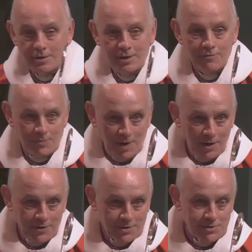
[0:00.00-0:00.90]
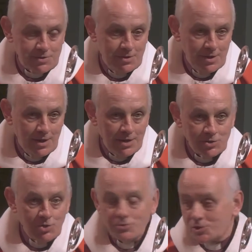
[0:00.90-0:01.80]
from others as
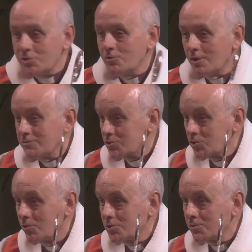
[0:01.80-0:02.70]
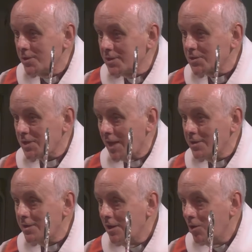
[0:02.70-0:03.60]
you too have sought to understand
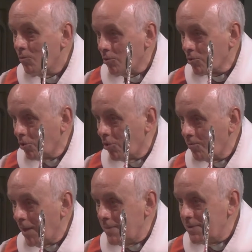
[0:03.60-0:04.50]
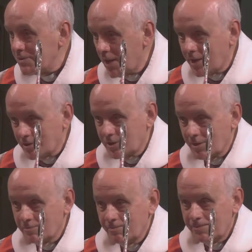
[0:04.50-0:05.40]
what God may be saying to you.
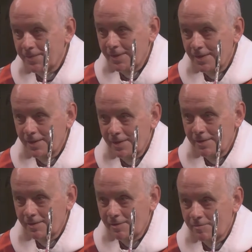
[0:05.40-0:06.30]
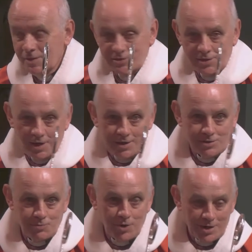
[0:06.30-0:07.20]
But tonight,
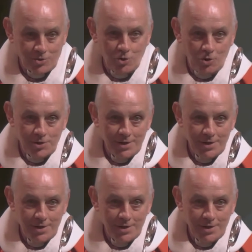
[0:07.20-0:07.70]
pray God,